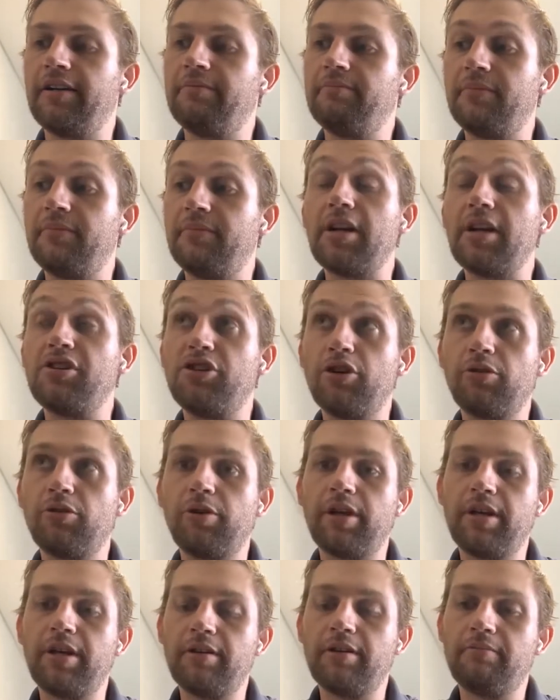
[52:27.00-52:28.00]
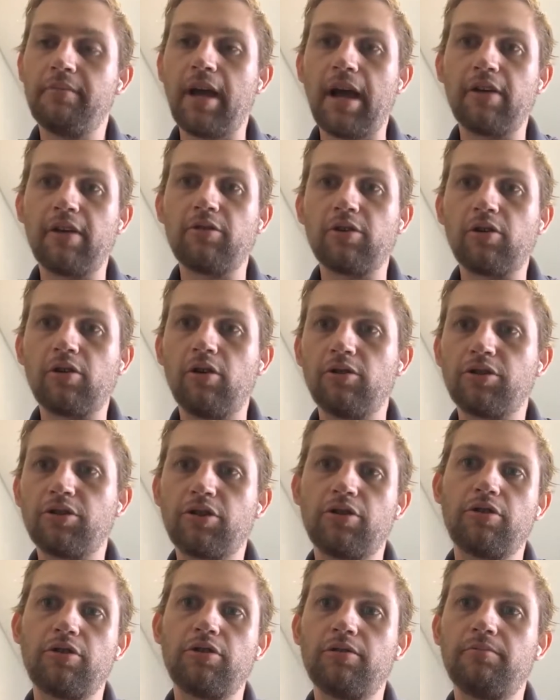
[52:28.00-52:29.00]
Nigerian
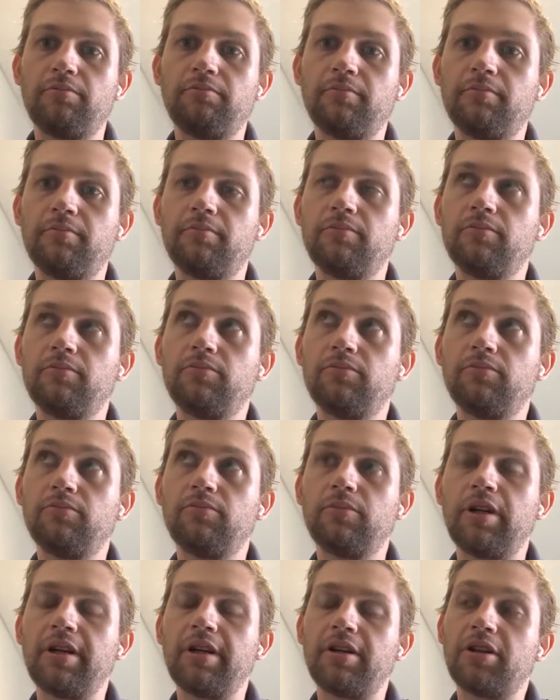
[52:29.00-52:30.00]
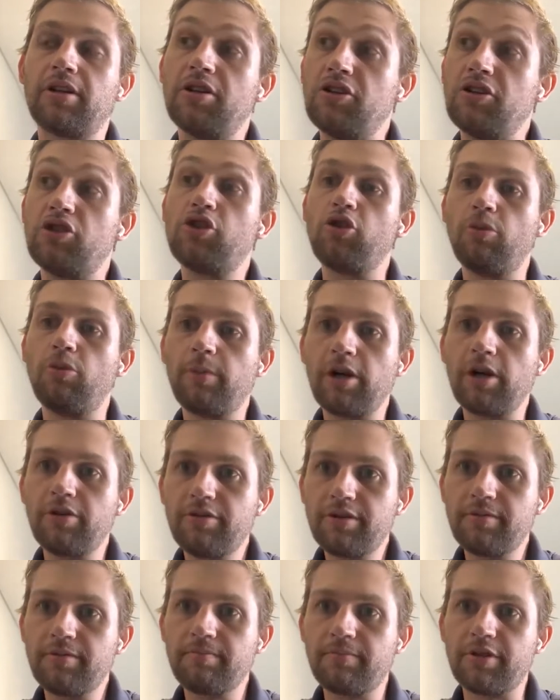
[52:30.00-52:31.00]
agriculture
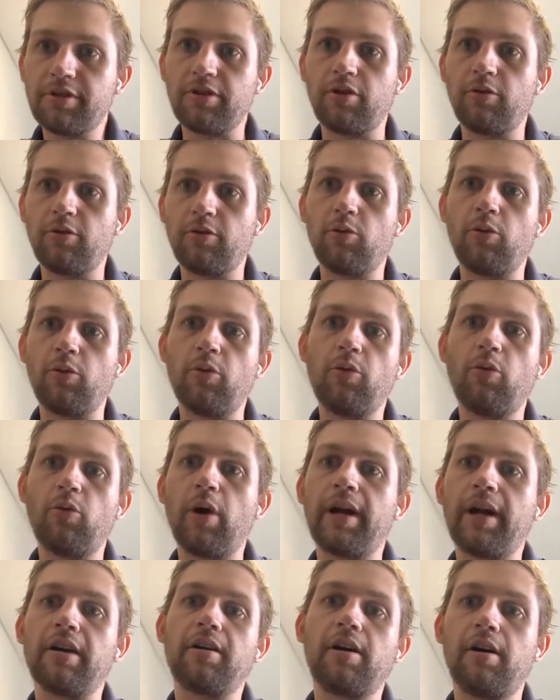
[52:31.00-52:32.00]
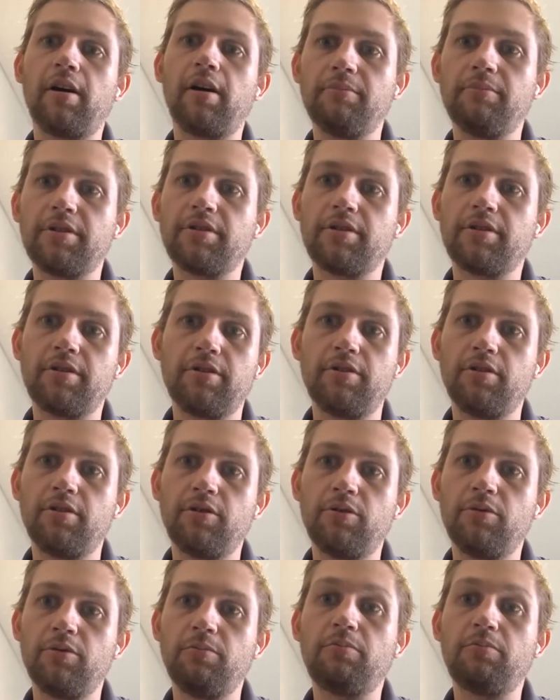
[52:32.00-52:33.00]
consumers. So when it comes
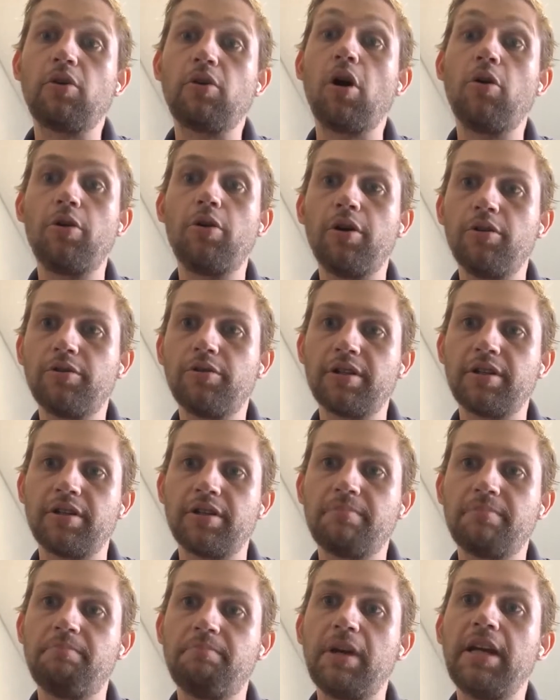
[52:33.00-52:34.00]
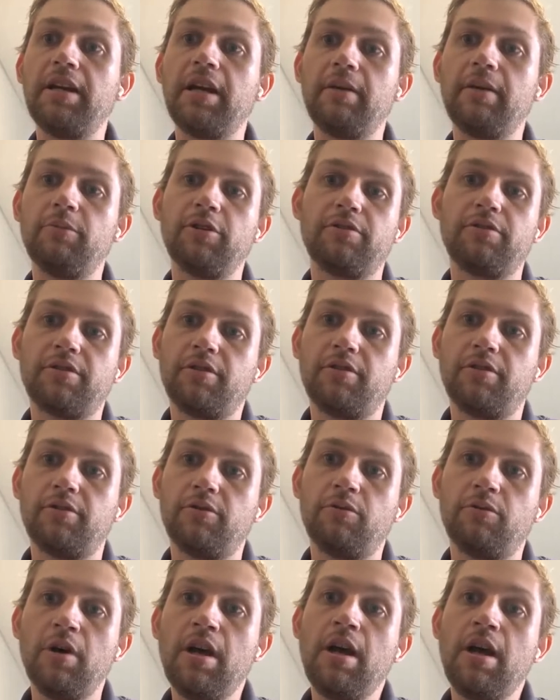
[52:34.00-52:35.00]
to produce, is being able
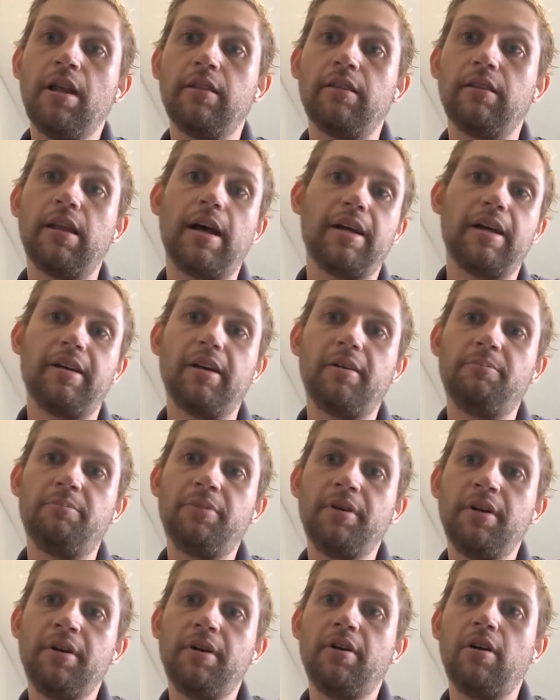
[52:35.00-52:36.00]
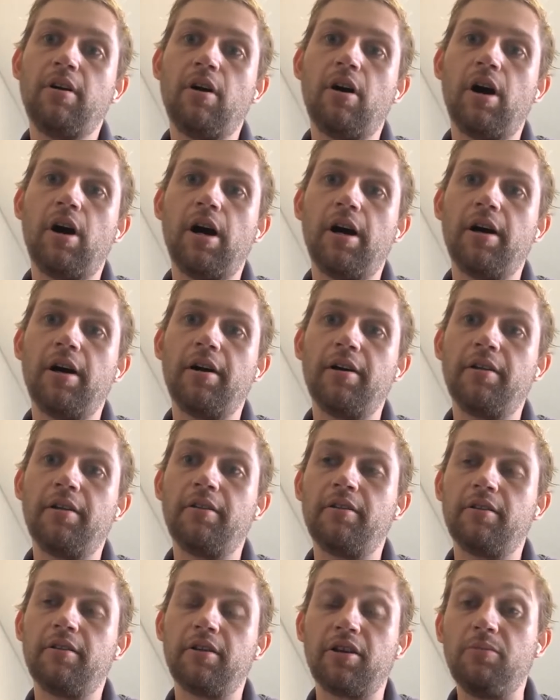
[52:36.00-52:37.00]
to line up
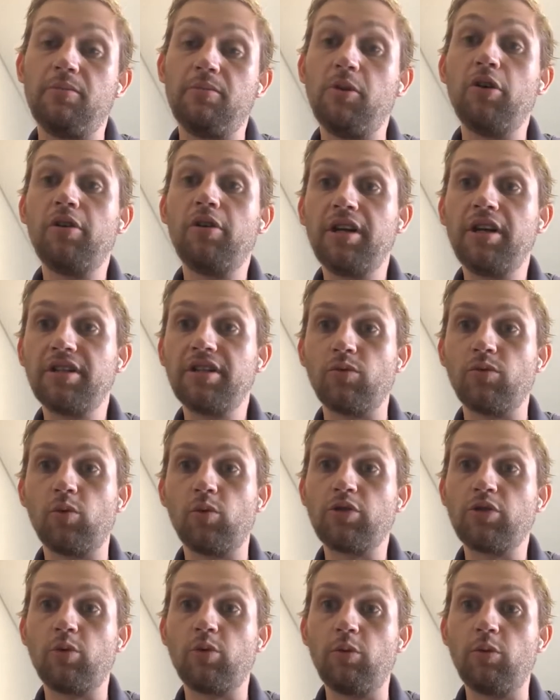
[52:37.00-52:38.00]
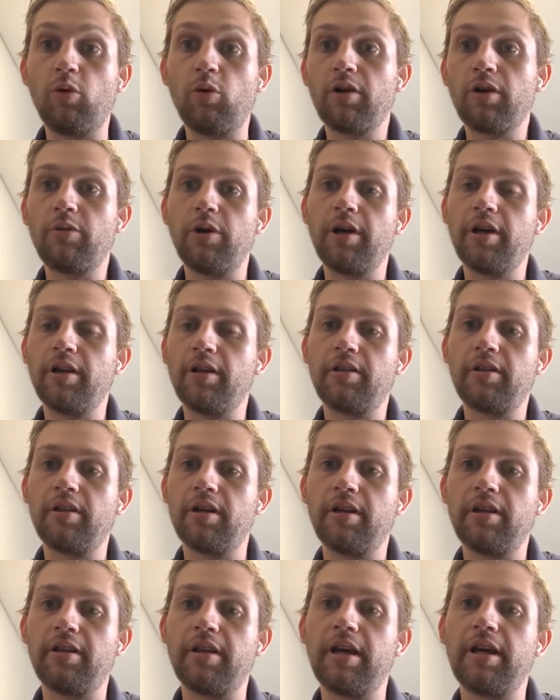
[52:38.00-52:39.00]
the communities in which we work with,
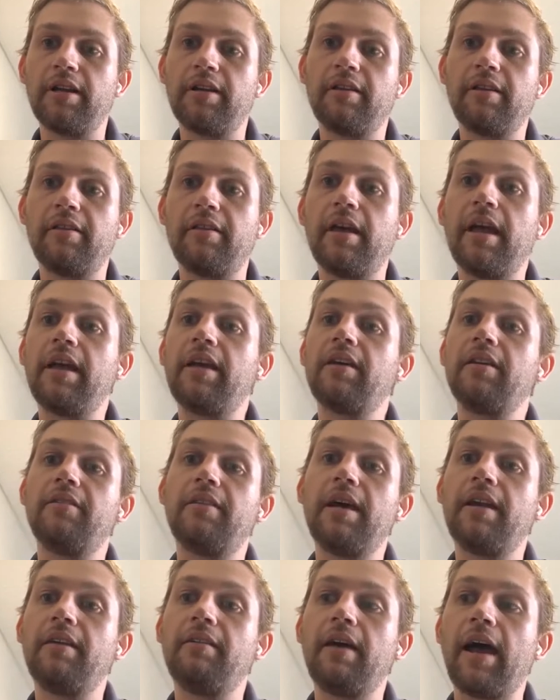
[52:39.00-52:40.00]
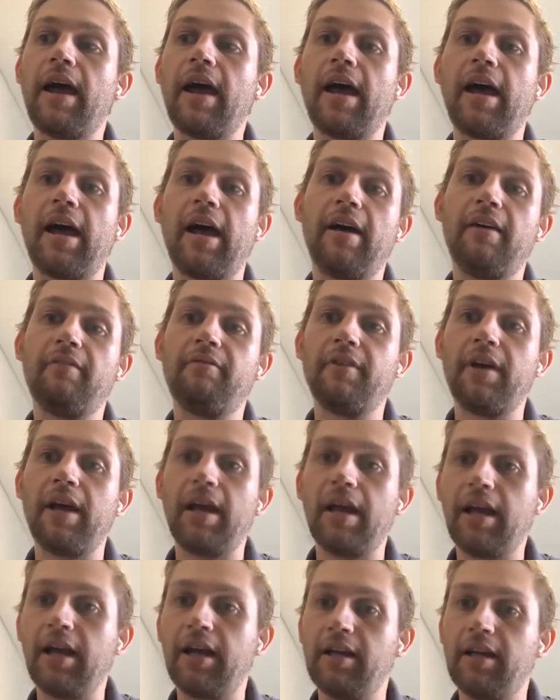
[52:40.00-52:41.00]
that they could then have
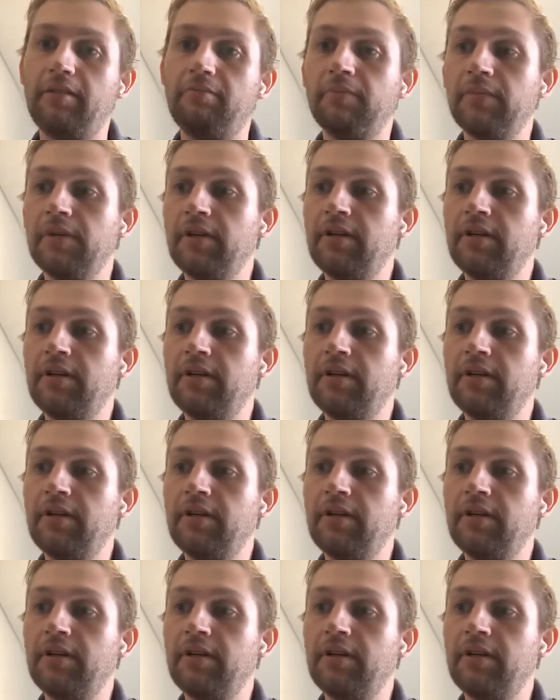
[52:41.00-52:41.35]
a